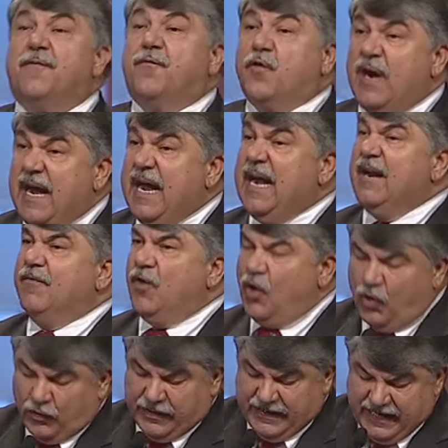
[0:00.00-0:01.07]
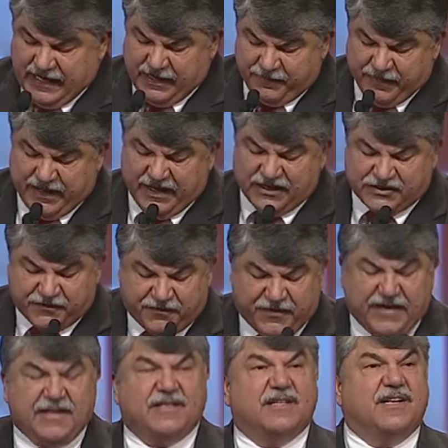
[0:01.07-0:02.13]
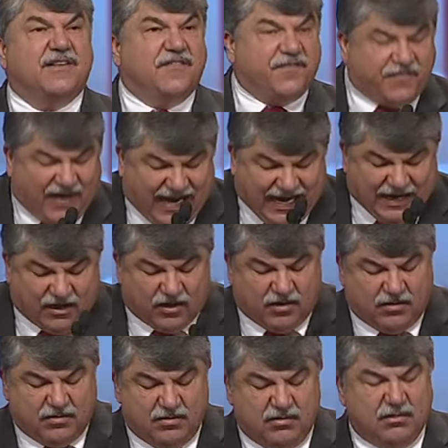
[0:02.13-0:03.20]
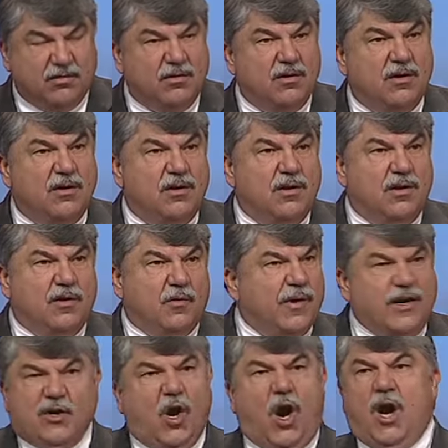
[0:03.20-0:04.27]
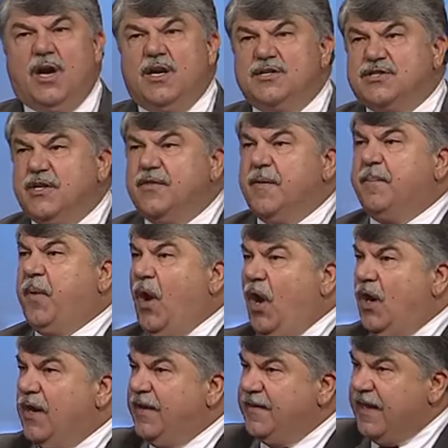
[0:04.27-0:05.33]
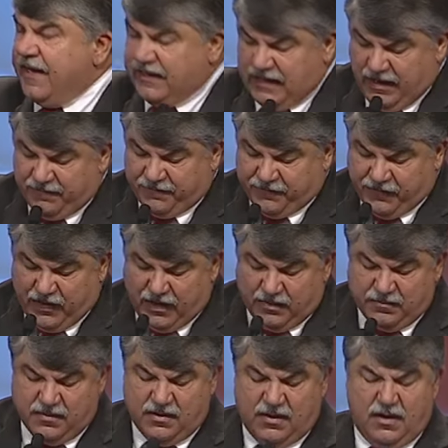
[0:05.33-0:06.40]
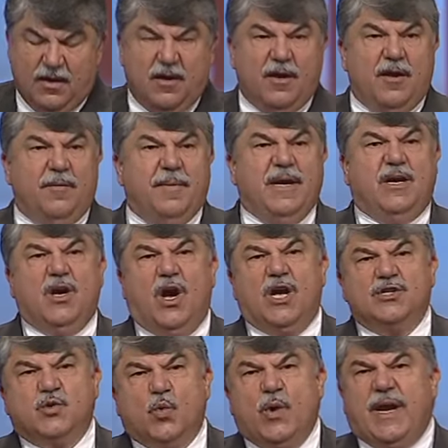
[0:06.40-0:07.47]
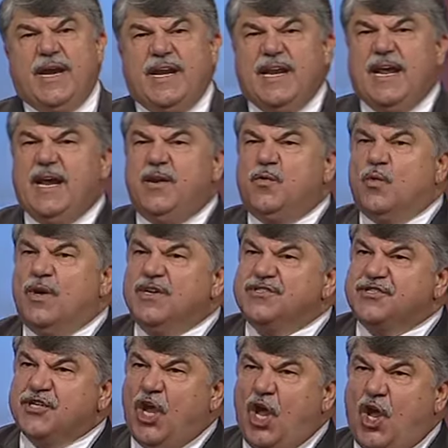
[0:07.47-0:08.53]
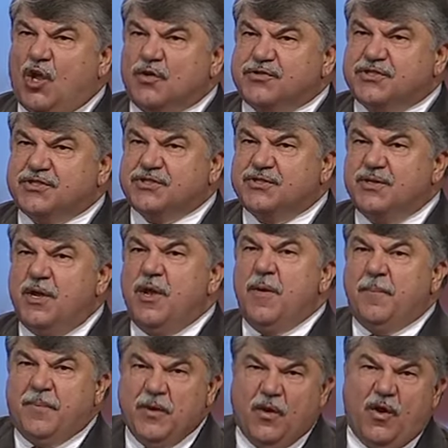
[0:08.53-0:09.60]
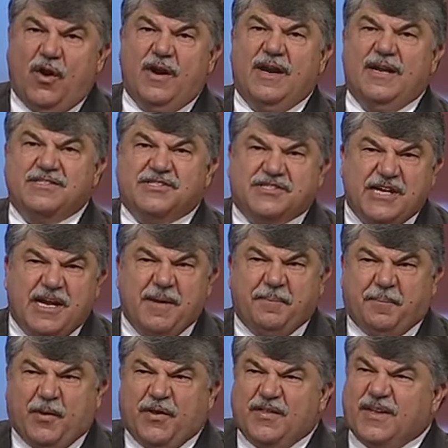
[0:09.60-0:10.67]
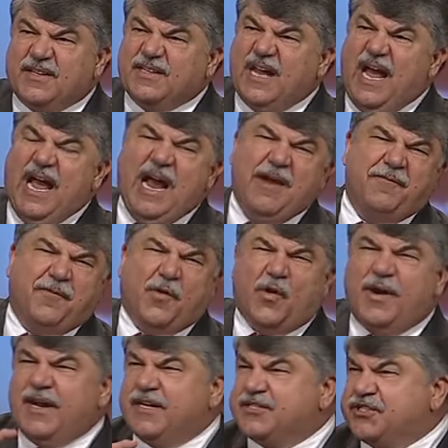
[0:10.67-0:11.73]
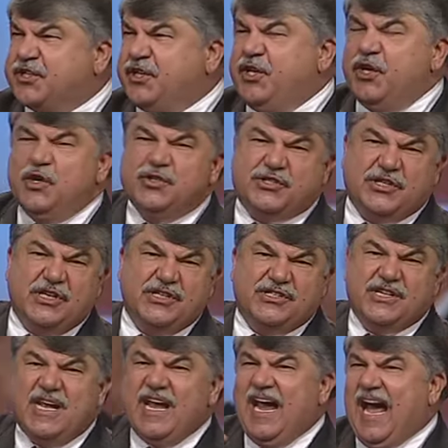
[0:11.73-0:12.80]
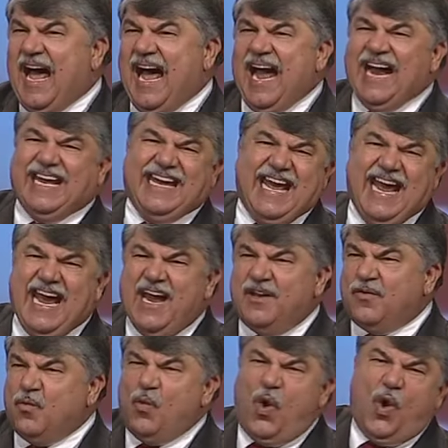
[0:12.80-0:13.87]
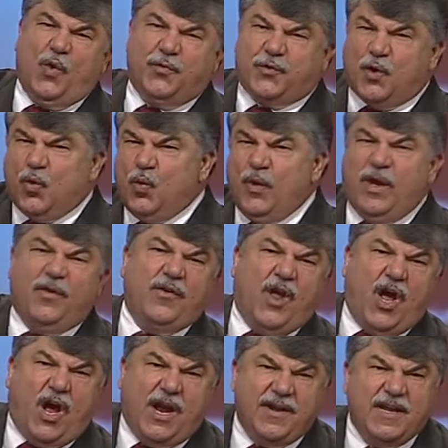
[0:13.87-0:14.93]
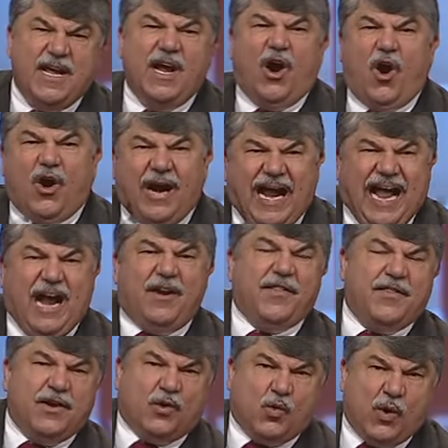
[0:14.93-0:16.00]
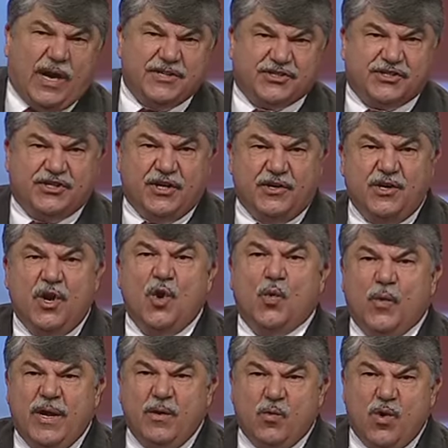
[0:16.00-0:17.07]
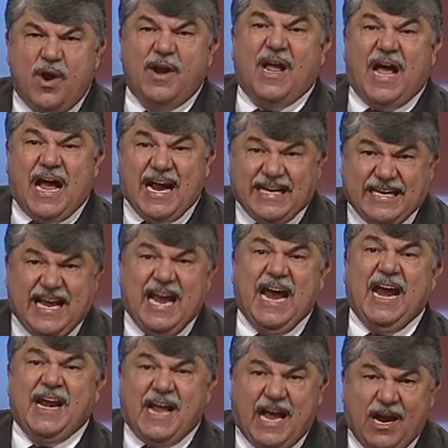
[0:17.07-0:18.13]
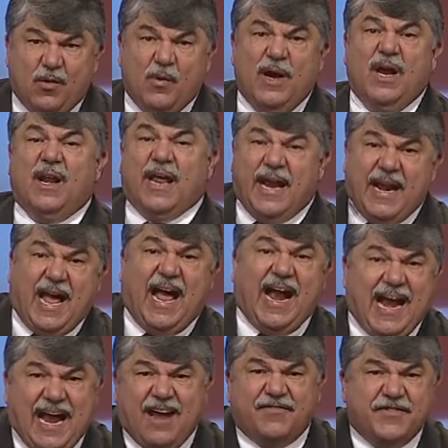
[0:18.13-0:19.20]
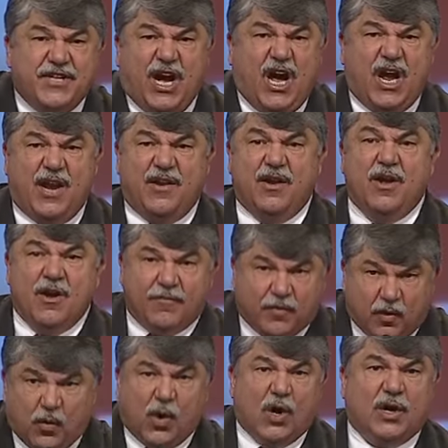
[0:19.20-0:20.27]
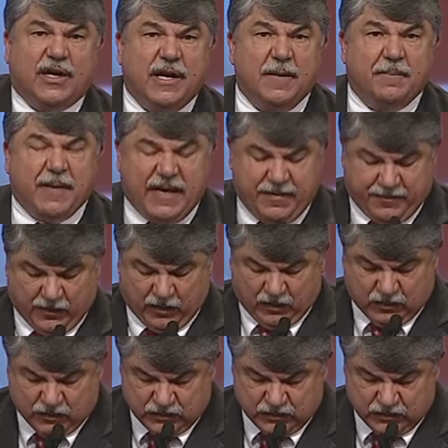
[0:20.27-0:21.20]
afraid of holding anybody's feet to the fire, regardless of the party they come from, because we need results, pure and simple. The time for excuses, I can't, won't, or will not, are out of the question. We want I can, I will, and I have done for working people.